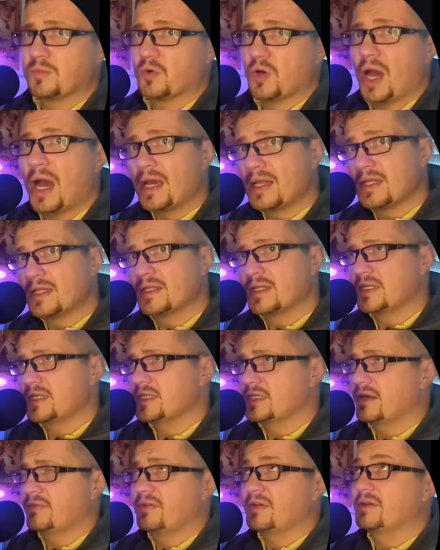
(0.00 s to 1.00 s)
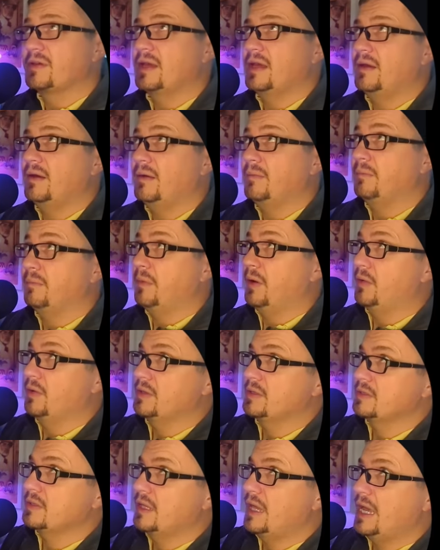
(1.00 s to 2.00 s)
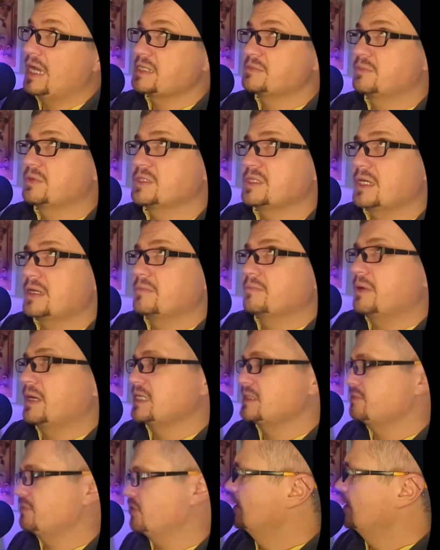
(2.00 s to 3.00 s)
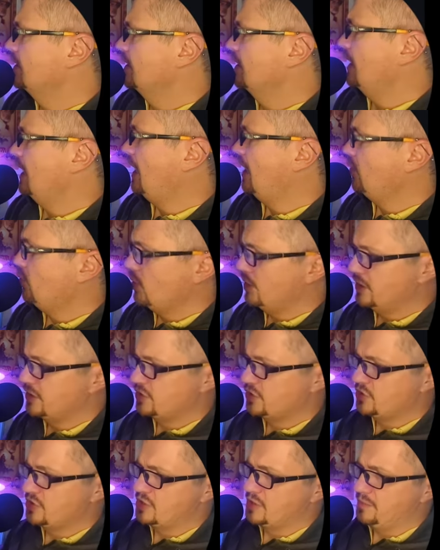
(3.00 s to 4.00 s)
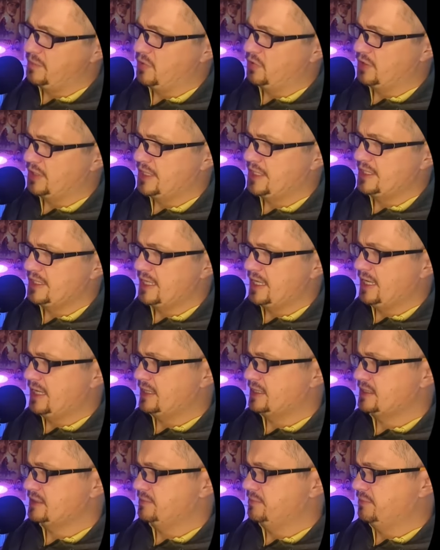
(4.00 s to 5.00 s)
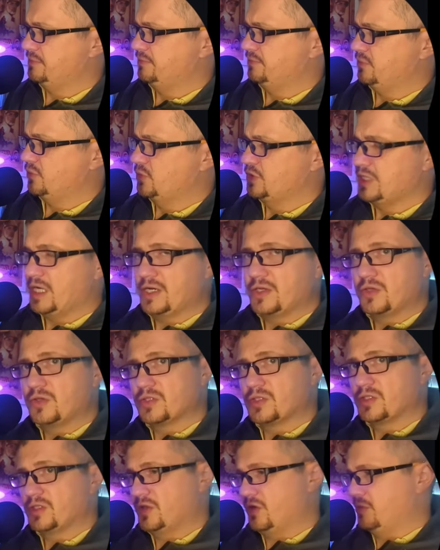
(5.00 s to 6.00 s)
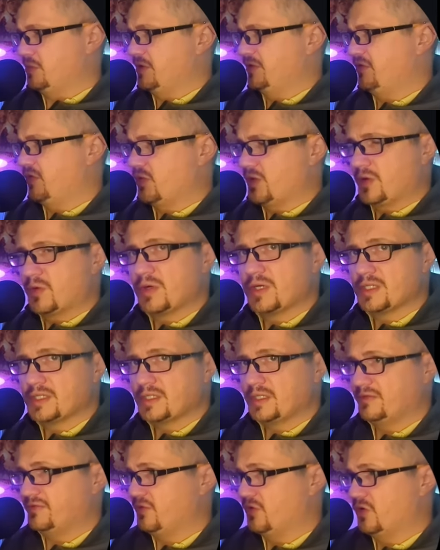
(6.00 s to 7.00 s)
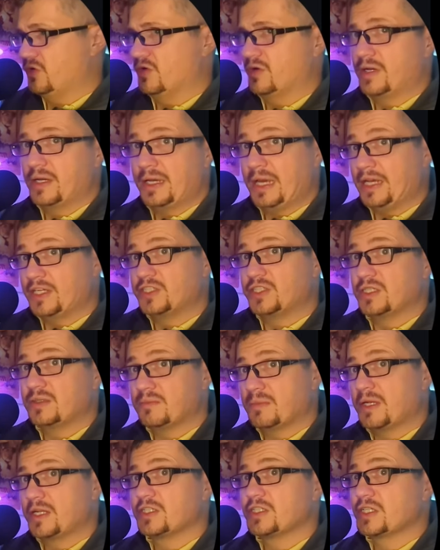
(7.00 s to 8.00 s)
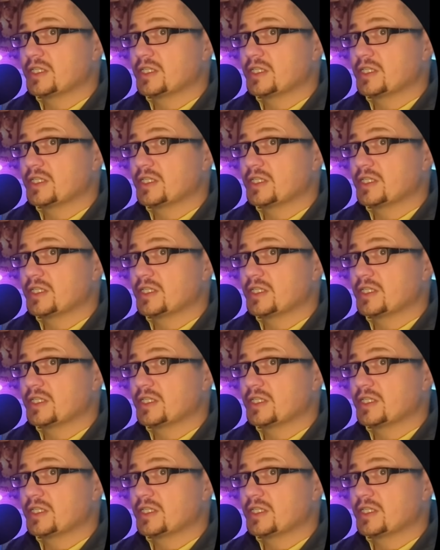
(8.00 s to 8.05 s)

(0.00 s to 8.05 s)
identities. I think around Express and Passport. I wanted to support eTags, which I used normally for requests for caching, managing the